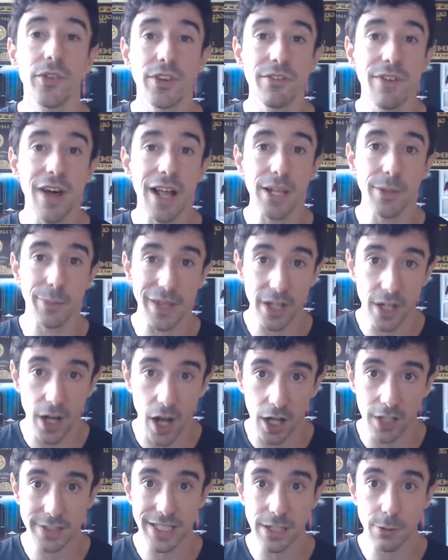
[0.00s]
on developing
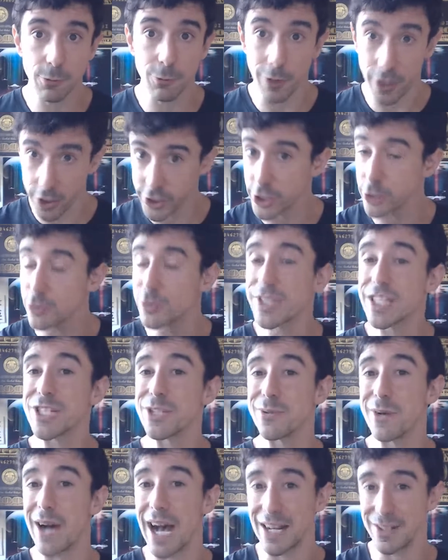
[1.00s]
content. We'll use
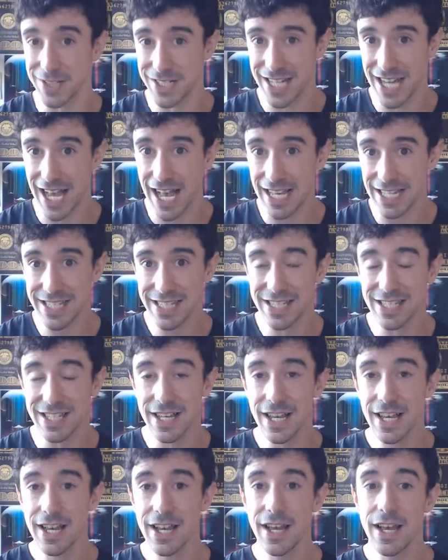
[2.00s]
it to
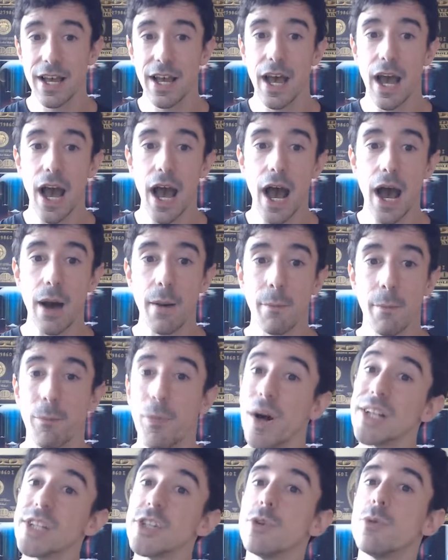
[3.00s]
advertise,
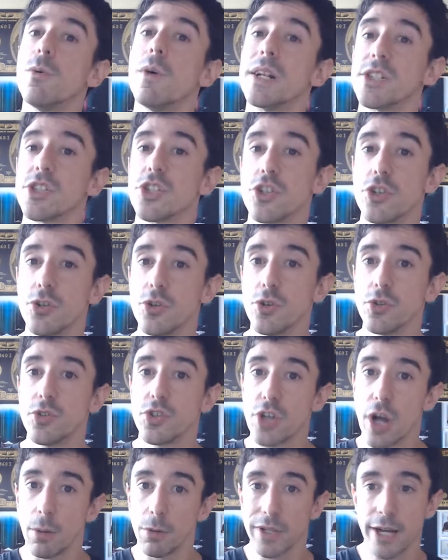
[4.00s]
but you want to
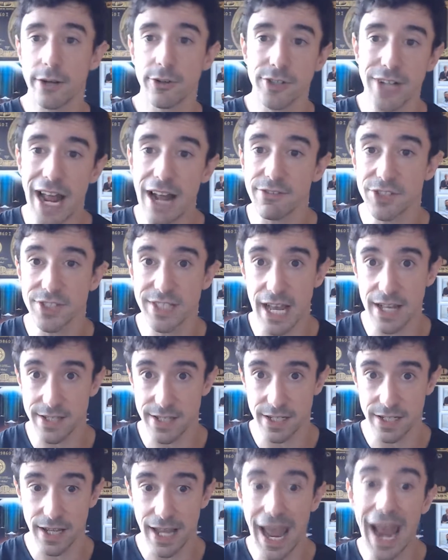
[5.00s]
double down on
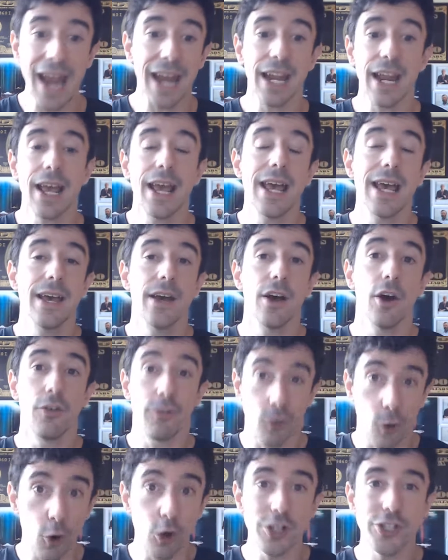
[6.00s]
advertising. And
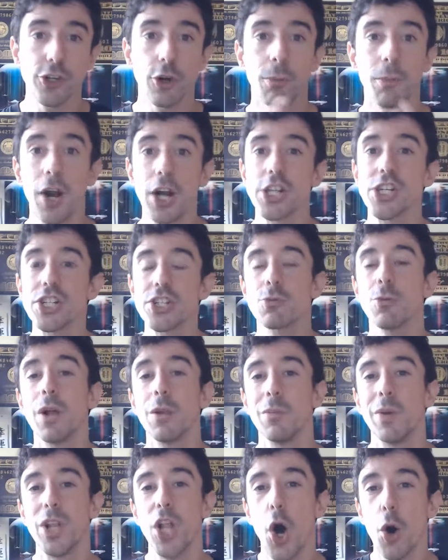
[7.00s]
of course, your margins
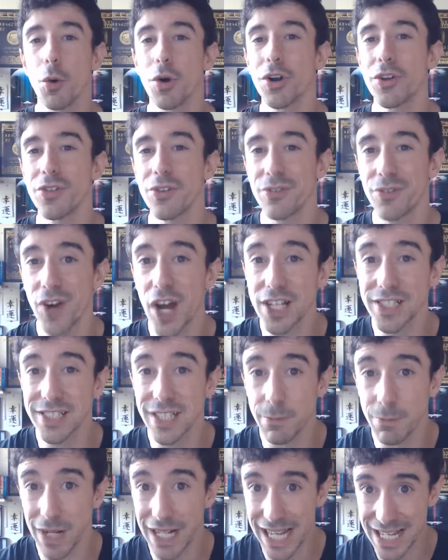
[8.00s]
will be lower on the
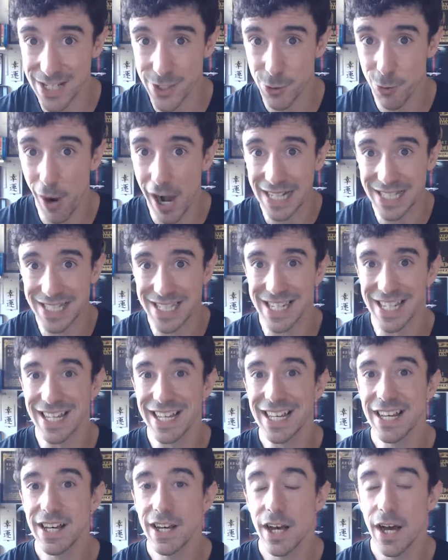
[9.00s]
front end, but guess what?
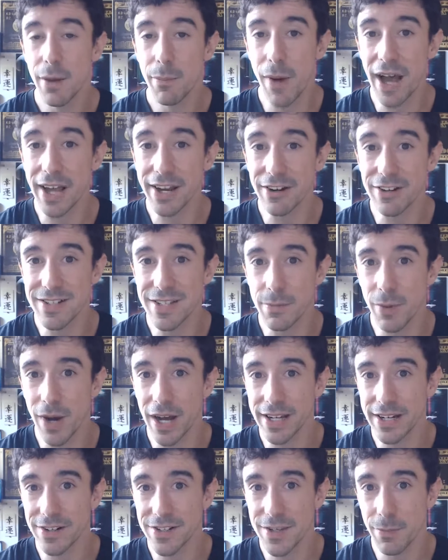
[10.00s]
A buyer is a
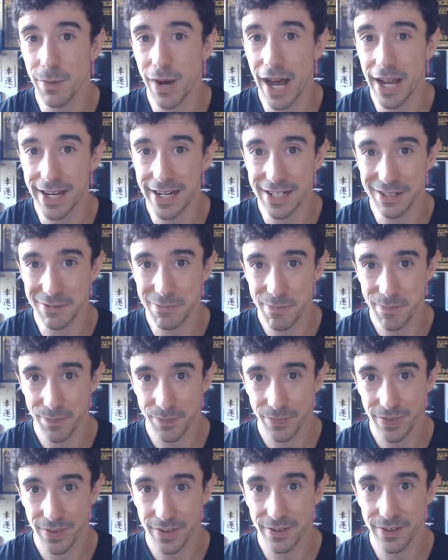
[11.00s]
buyer is a buyer.
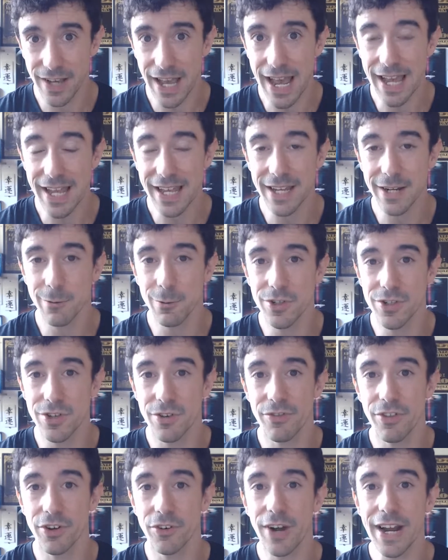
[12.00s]
Okay? In words
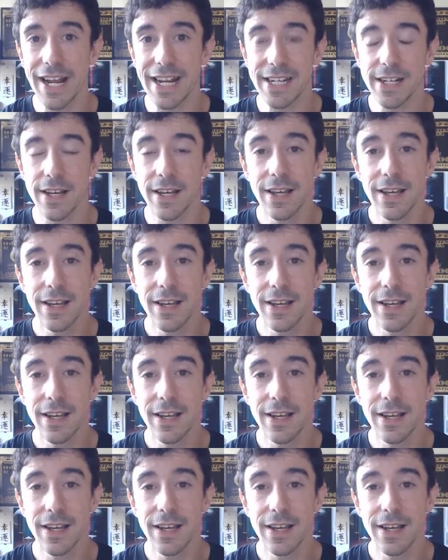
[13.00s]
of the great